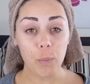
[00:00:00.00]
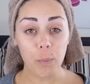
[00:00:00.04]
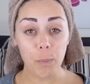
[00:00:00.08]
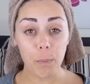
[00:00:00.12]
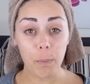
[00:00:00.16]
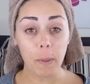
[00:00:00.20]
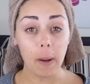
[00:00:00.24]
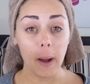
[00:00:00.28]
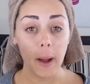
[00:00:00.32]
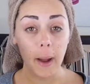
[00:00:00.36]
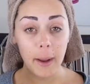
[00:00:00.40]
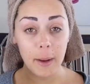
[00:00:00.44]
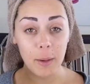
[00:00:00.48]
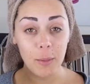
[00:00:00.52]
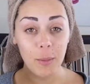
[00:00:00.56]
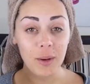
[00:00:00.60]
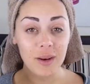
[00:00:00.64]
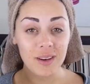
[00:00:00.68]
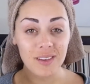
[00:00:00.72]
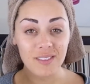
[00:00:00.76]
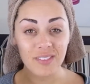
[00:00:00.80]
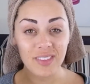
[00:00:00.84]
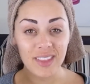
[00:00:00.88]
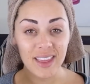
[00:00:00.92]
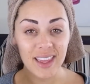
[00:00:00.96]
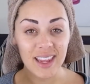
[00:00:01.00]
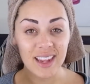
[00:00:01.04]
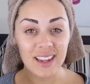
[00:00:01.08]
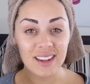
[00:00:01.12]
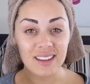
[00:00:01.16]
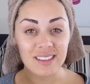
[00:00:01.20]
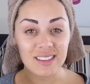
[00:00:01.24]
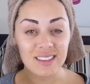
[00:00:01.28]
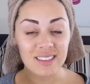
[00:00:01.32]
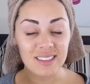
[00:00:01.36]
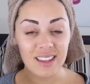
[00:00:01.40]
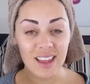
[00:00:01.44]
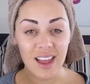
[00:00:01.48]
buy one of these
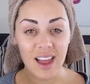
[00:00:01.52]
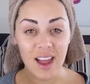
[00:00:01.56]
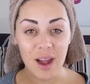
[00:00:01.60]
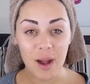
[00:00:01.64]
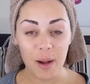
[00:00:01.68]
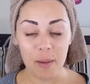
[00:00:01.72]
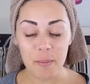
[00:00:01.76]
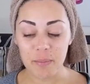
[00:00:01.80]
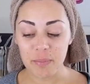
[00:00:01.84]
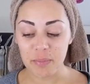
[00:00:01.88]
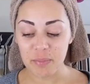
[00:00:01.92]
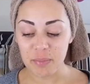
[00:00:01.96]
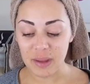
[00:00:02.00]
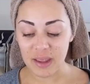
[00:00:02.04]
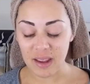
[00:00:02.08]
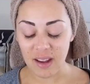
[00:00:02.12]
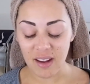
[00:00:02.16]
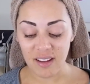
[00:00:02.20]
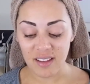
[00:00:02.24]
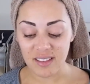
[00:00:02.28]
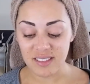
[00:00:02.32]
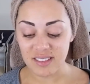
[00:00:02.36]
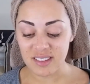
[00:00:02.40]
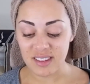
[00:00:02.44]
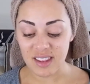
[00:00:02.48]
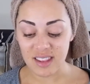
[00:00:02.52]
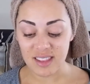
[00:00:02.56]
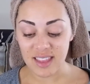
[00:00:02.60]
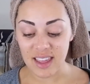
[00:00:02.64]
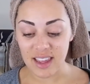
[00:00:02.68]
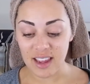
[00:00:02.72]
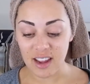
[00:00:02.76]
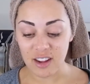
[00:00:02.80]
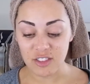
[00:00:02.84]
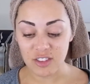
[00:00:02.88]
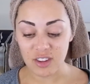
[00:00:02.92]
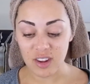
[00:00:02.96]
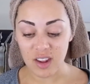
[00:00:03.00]
because they
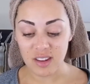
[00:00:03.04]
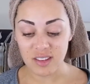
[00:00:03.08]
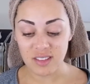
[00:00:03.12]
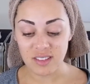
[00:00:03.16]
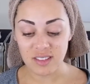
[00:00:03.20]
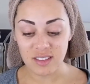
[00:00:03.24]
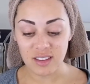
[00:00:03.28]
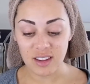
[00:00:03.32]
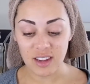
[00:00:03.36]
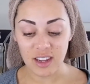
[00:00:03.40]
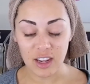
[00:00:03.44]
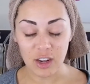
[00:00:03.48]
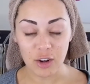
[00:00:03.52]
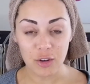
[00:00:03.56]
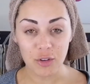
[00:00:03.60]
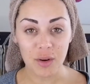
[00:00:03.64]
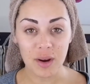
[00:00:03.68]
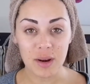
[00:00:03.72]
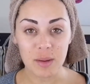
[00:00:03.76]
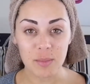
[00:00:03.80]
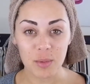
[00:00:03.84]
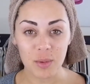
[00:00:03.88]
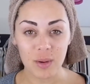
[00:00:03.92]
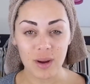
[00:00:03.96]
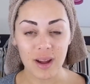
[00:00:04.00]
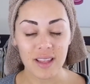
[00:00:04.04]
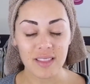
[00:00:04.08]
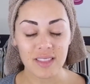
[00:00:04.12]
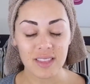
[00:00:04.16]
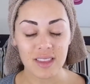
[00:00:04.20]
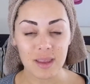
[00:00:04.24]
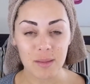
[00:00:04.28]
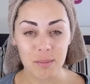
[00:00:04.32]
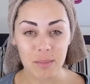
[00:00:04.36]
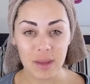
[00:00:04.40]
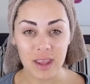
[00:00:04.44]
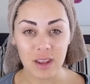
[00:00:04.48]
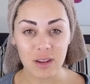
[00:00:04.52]
are just incredible and they
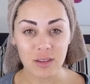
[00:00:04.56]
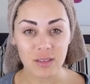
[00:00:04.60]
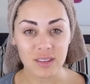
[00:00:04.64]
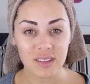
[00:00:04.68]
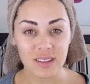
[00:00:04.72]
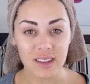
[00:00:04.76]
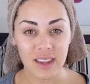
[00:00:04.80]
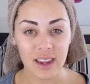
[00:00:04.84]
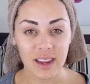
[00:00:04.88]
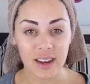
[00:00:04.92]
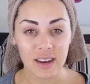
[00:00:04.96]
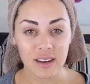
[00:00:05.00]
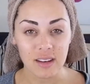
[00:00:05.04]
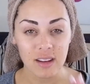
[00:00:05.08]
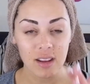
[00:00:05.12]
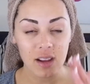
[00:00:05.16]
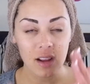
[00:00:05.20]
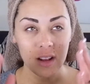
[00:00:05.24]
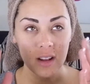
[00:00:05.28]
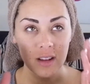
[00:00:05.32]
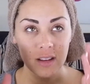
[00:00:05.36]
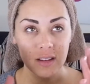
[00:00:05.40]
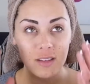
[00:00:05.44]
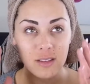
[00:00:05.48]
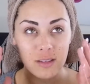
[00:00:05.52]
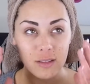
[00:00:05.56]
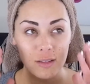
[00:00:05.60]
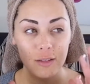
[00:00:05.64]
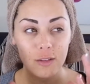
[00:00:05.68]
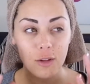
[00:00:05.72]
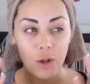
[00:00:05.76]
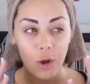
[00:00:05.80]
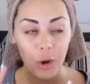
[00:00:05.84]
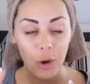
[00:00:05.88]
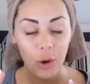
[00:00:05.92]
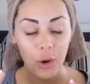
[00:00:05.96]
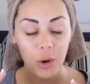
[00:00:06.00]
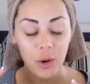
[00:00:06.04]
make your skin
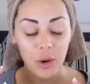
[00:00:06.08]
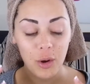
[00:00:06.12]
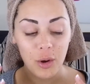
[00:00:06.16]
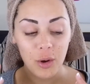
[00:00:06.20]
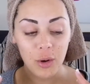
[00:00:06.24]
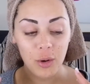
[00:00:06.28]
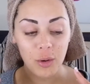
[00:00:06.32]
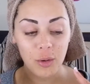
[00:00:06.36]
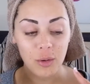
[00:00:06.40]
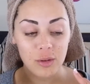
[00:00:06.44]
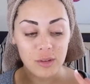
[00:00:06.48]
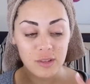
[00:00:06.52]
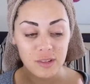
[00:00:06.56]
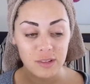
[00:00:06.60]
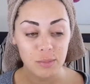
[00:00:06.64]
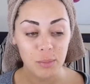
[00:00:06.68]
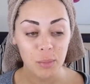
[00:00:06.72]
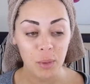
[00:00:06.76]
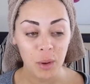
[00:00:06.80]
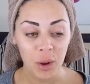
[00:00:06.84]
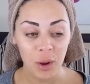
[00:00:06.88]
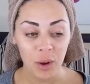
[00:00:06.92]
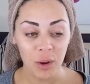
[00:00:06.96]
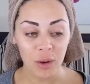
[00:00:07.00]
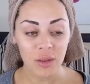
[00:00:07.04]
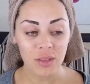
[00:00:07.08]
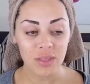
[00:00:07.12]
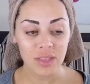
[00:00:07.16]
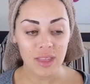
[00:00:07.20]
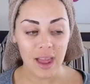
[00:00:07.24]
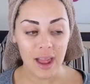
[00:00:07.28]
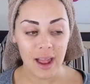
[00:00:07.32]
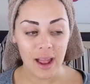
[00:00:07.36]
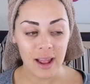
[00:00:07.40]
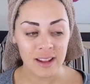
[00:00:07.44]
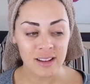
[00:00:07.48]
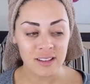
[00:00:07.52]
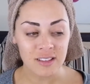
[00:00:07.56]
so smooth.
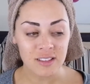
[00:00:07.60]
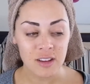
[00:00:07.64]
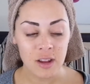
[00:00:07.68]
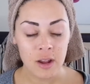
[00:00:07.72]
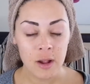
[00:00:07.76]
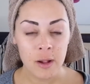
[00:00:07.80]
And